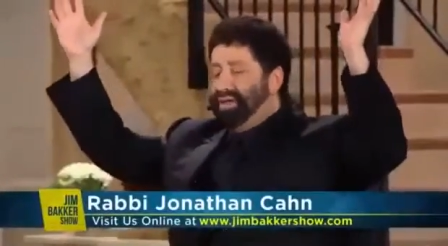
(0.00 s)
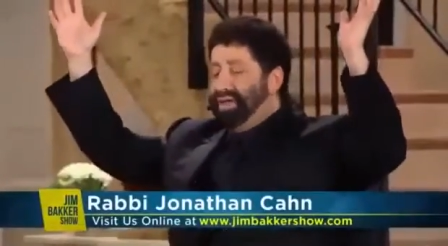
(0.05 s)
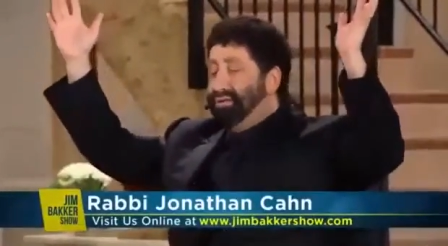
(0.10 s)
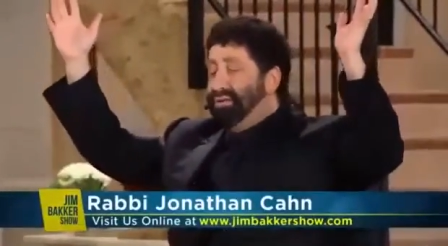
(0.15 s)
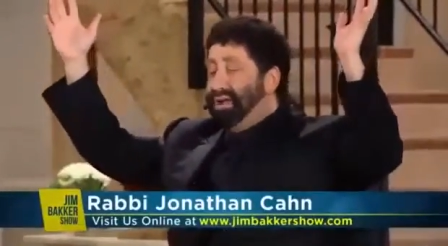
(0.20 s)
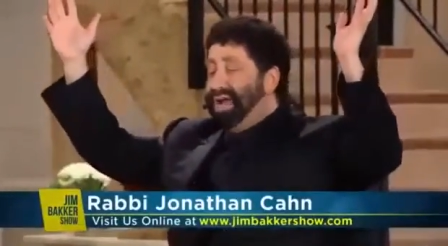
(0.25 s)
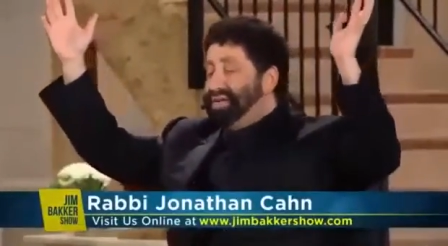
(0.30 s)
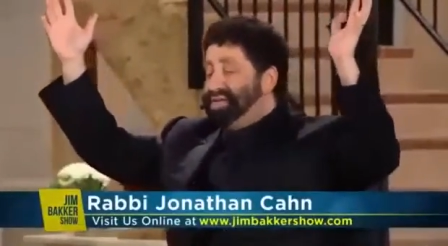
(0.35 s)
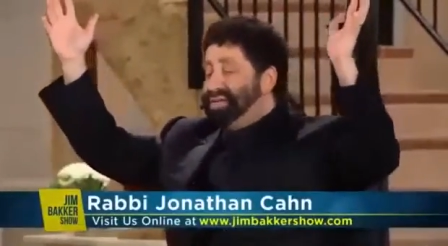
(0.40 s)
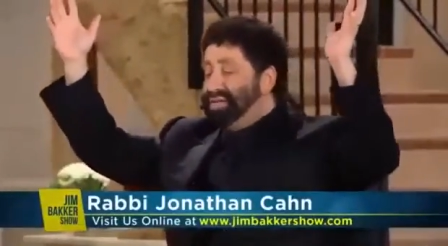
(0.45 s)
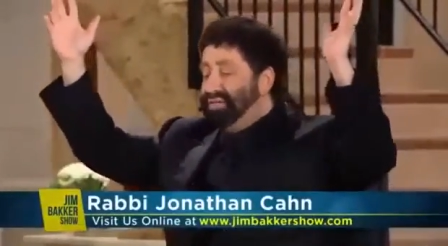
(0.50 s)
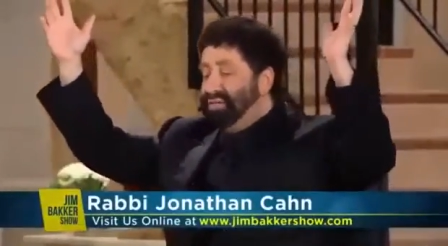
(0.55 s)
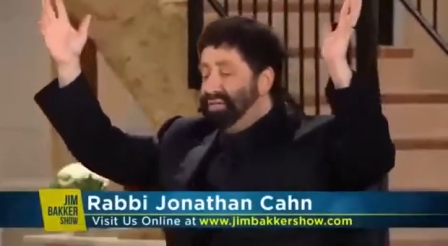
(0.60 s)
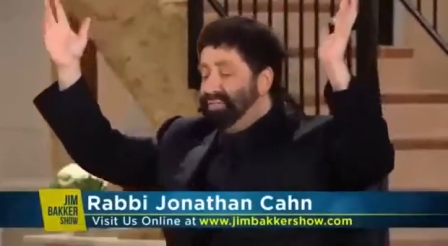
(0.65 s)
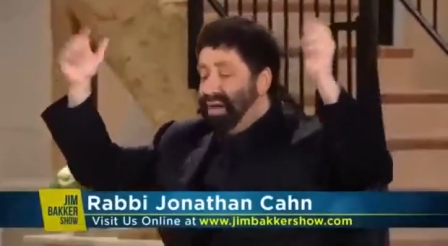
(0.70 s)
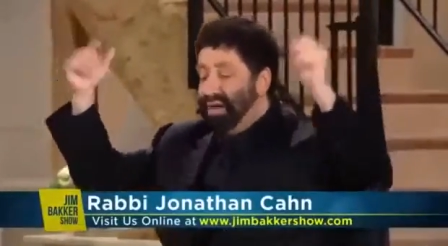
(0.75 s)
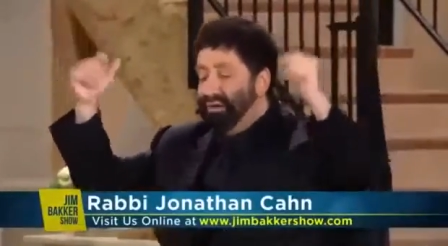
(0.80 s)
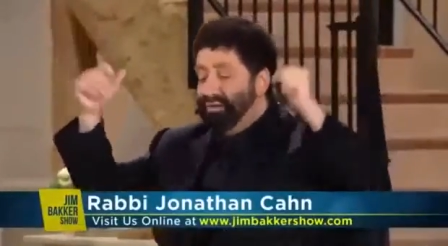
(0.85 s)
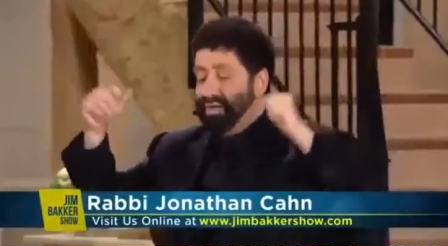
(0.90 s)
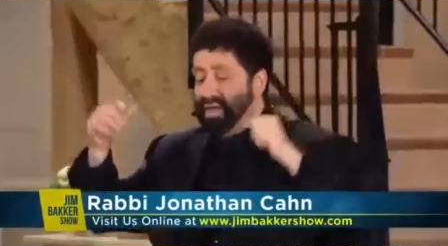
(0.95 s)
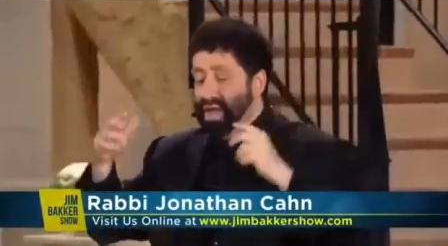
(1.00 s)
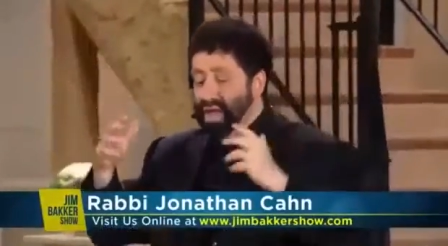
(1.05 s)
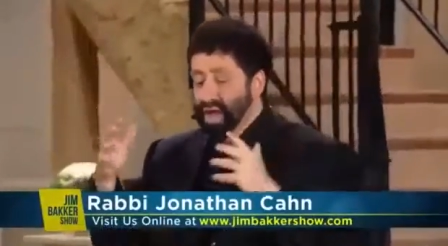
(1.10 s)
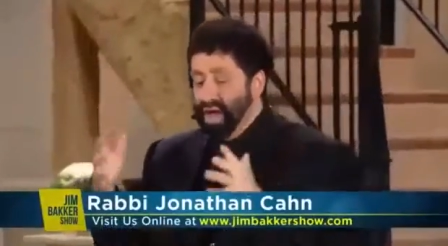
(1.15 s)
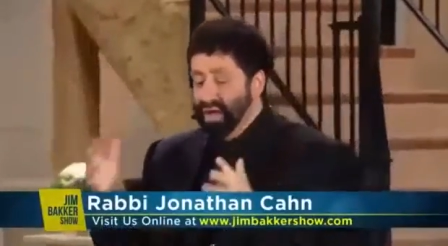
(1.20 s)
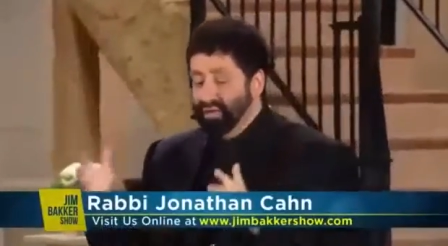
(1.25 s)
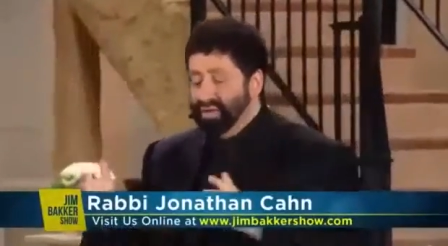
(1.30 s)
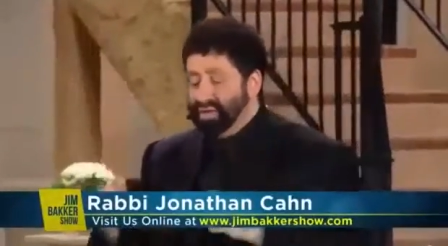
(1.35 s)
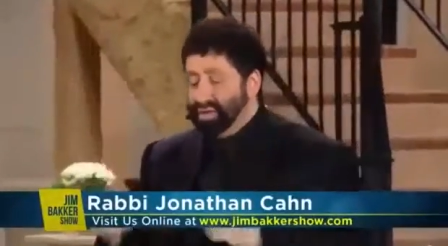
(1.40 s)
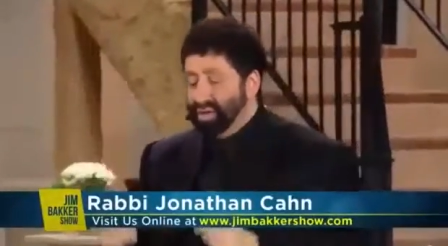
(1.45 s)
the erection of
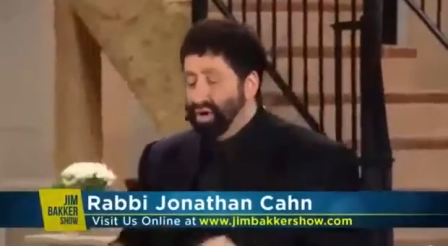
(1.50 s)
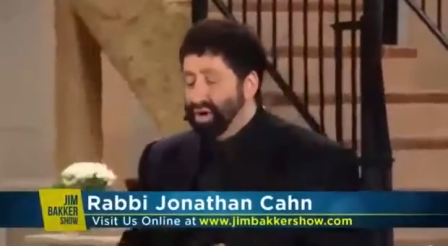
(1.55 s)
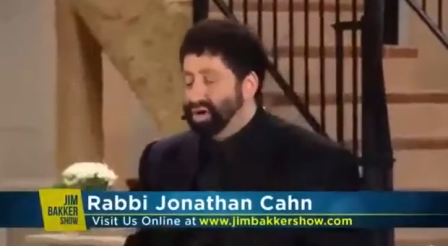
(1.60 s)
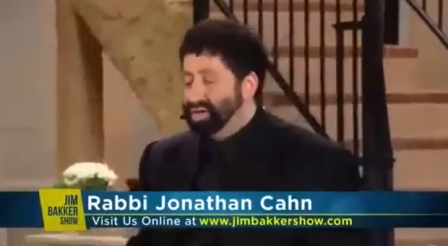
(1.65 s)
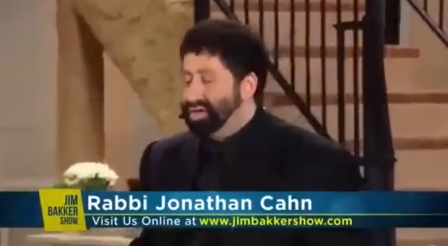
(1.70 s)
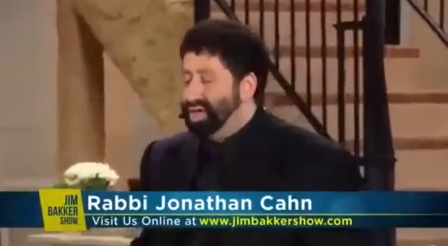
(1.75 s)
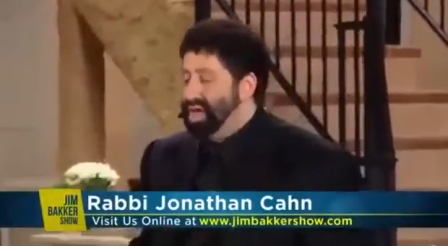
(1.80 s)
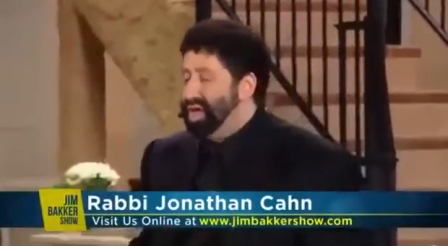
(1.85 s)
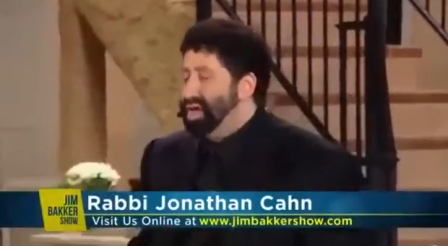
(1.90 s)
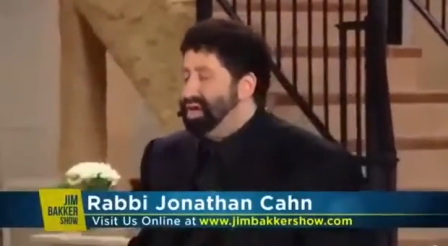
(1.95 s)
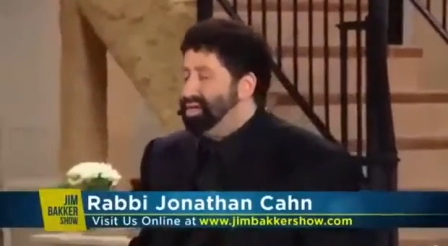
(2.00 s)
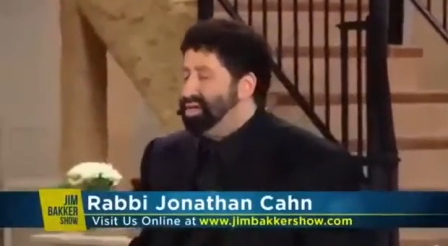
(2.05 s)
this arch,